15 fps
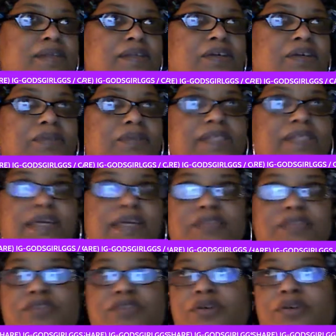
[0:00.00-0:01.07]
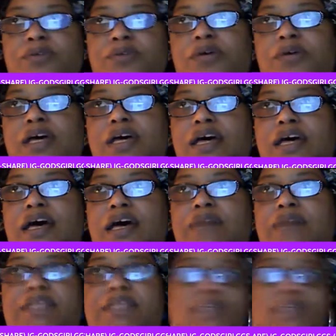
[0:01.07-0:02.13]
know what I'm saying? So I'm
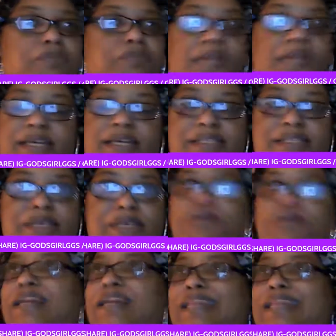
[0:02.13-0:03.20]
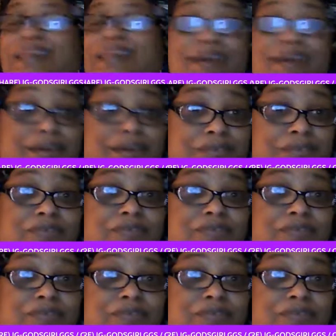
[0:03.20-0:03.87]
in a different place. I'm ready to live.